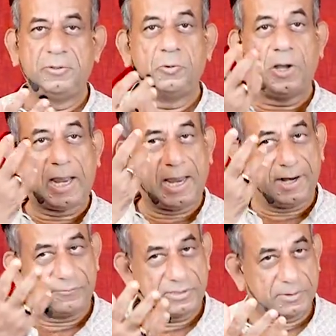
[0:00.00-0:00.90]
You
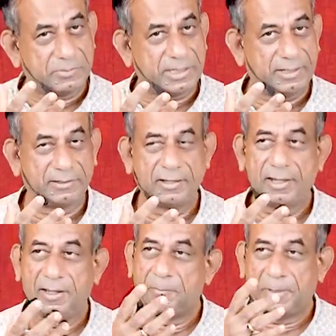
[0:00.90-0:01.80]
have something,
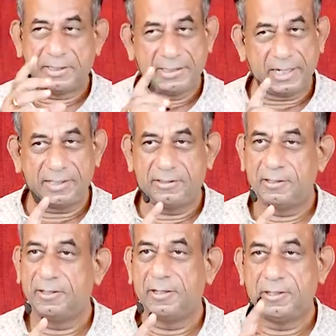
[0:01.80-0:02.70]
but yet
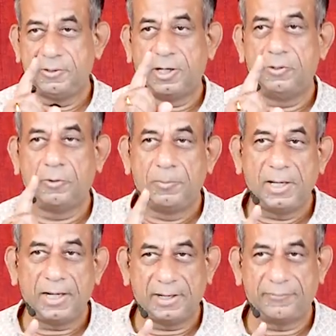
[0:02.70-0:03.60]
you are
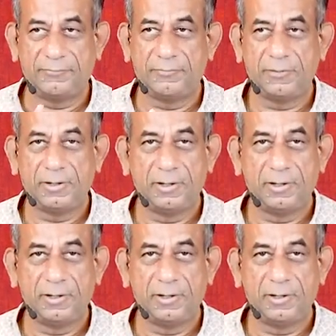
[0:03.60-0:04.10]
noble enough